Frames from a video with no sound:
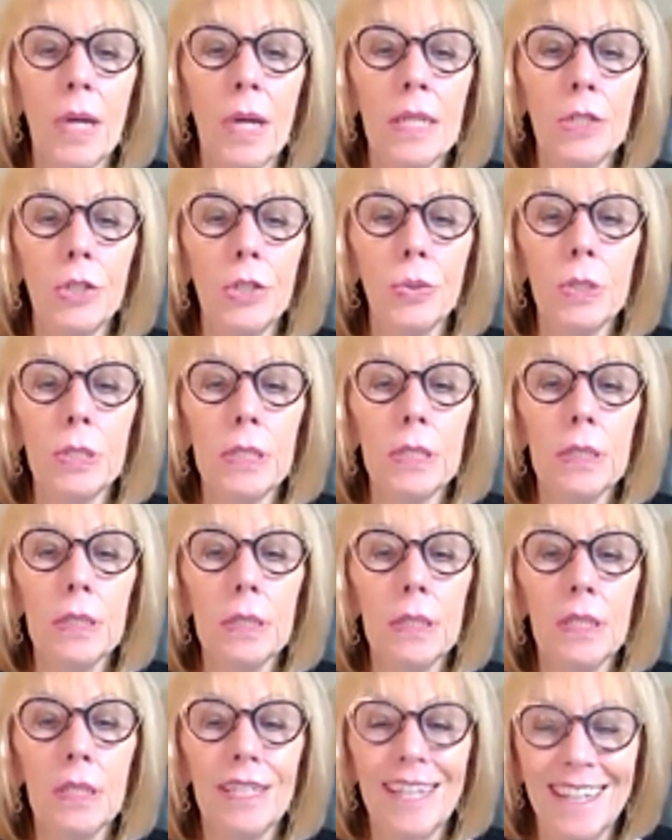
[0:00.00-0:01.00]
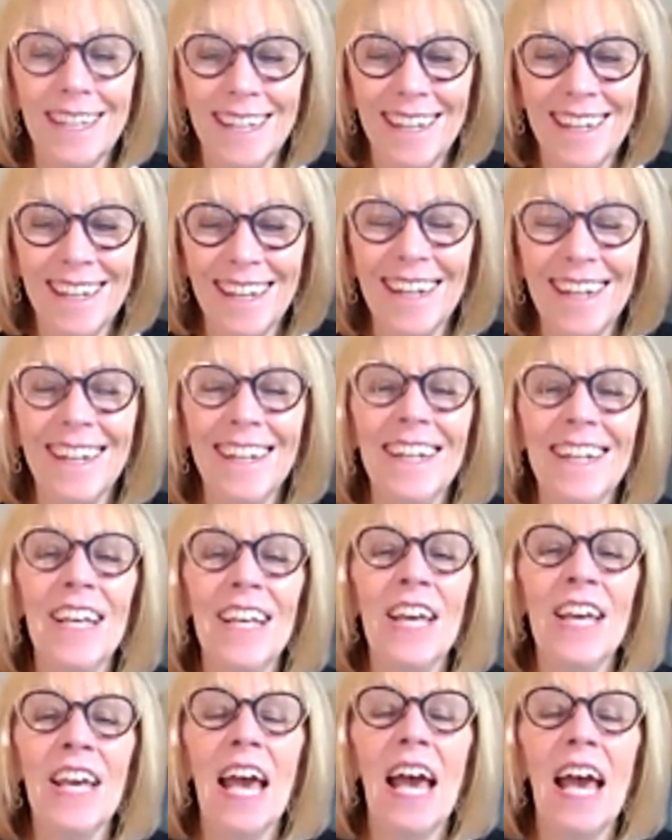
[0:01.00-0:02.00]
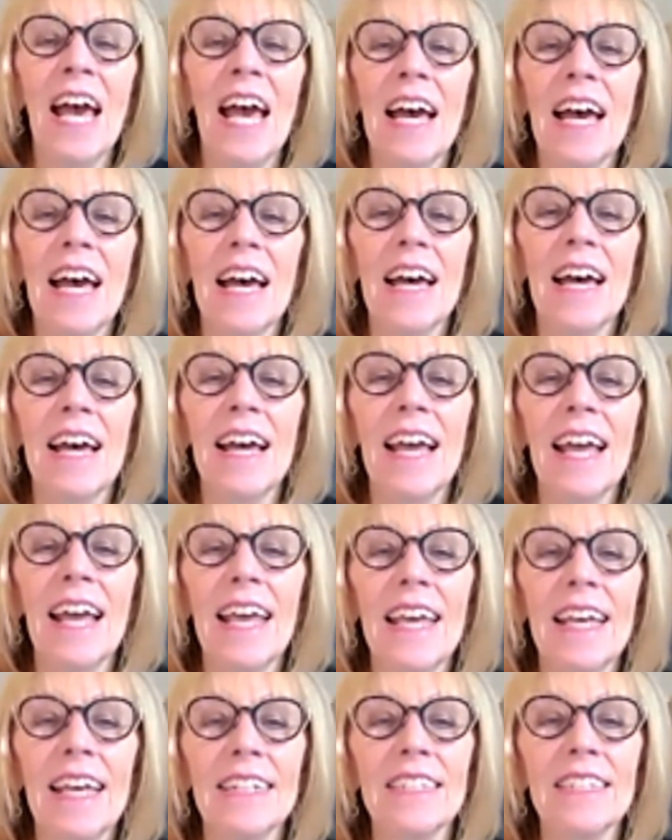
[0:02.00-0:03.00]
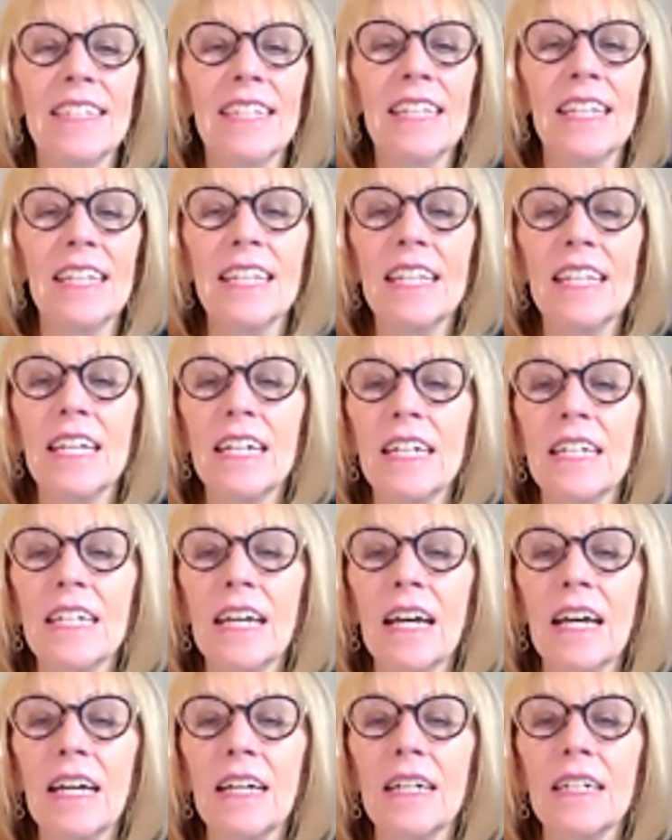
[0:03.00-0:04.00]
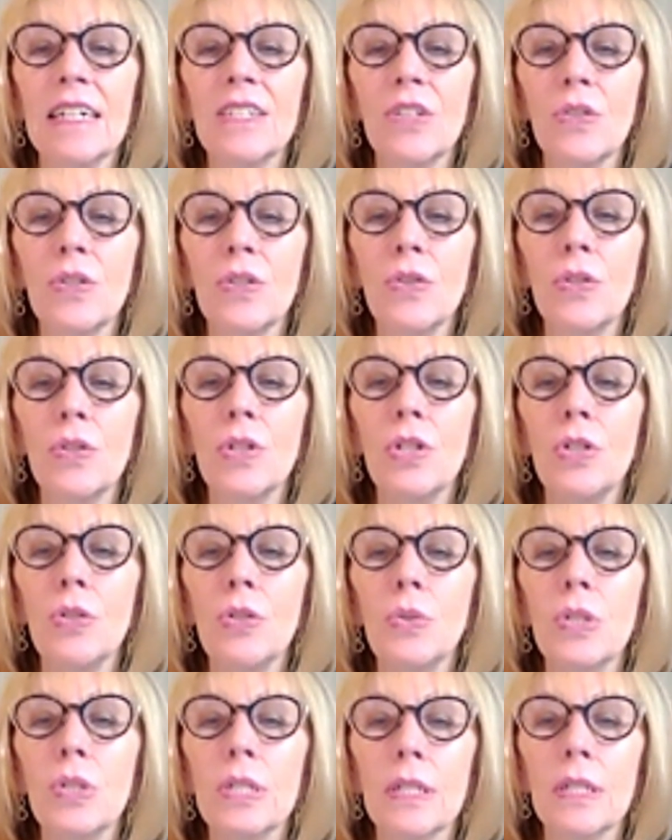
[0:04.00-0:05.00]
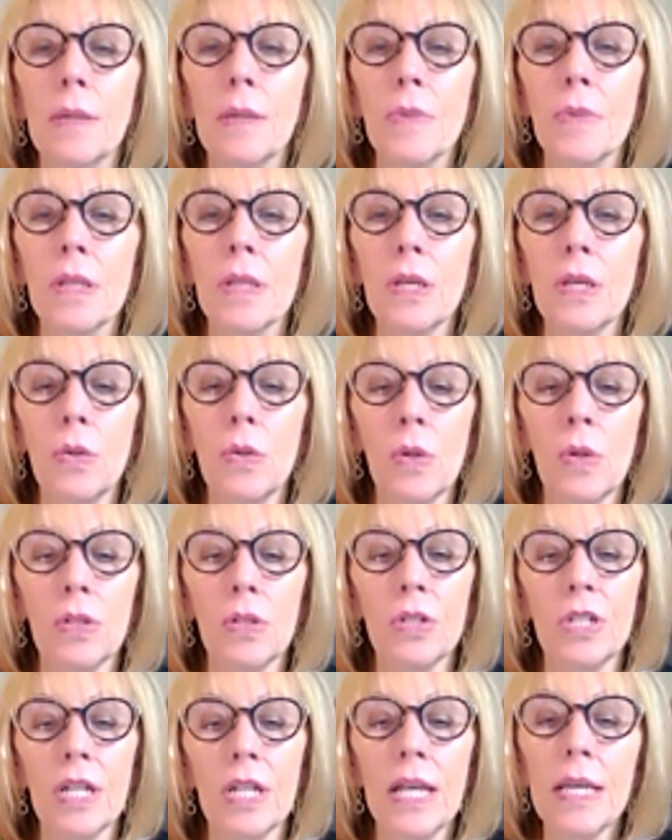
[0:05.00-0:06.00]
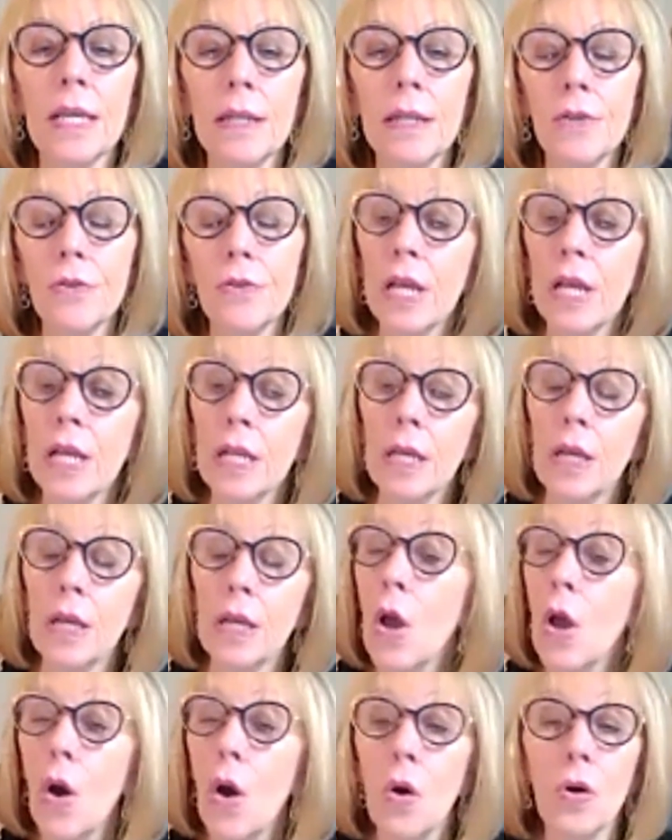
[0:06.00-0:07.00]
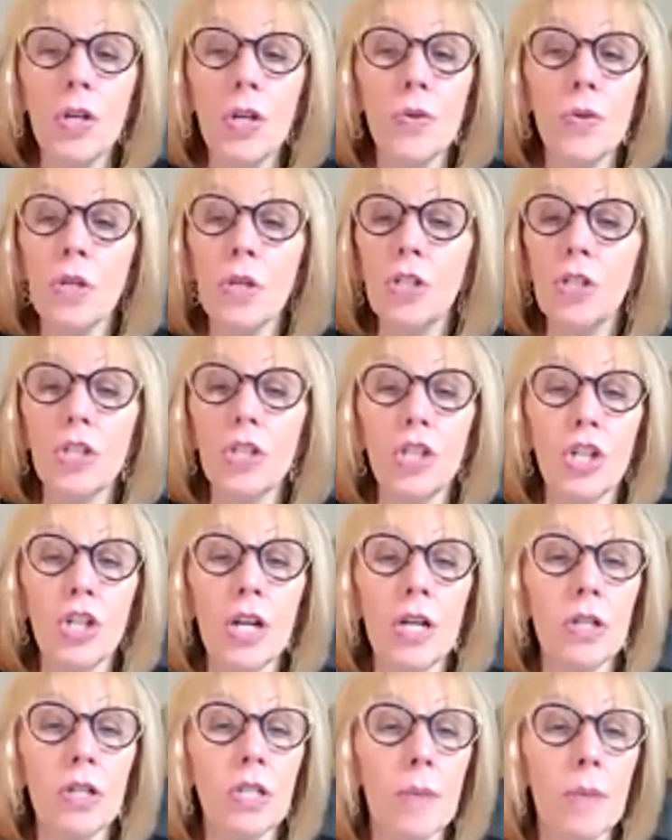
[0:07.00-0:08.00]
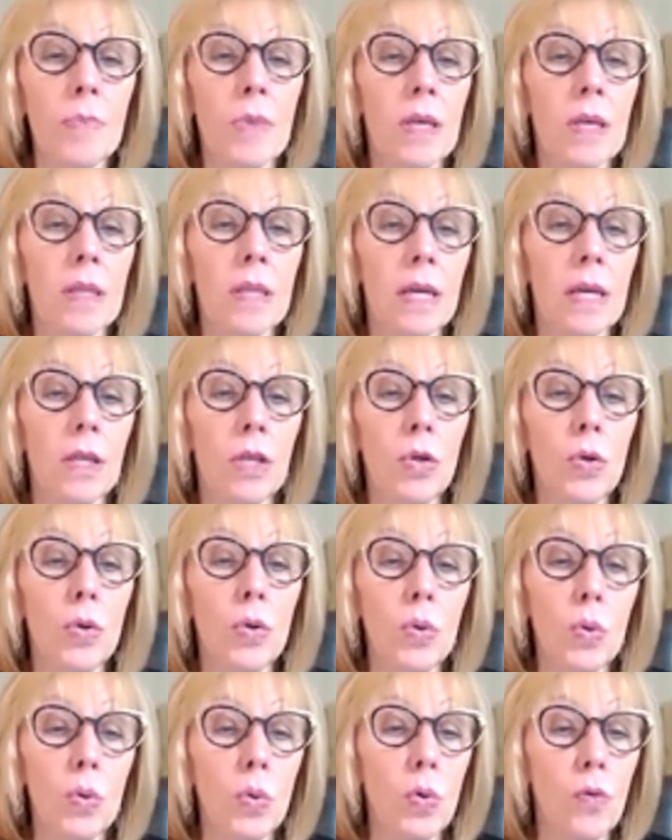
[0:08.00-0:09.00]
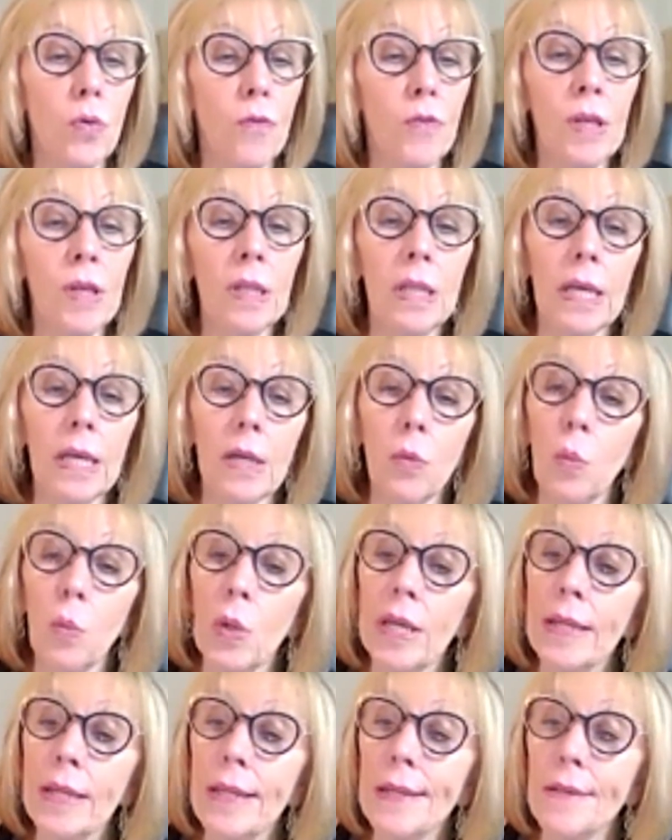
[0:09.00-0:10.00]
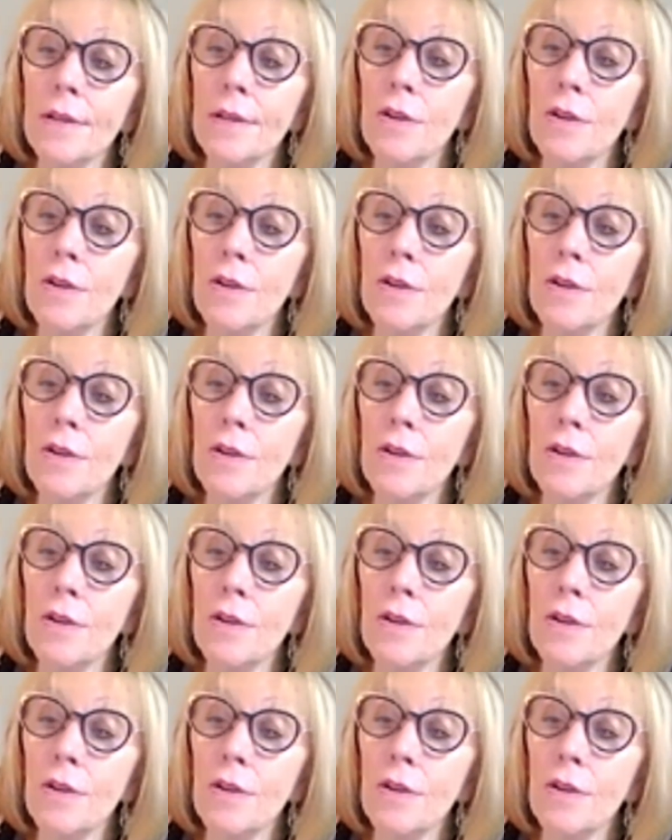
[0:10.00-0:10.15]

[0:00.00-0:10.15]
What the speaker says: Judy. And so you could use something that you learned today in a training, or you can just share something that you feel like we need to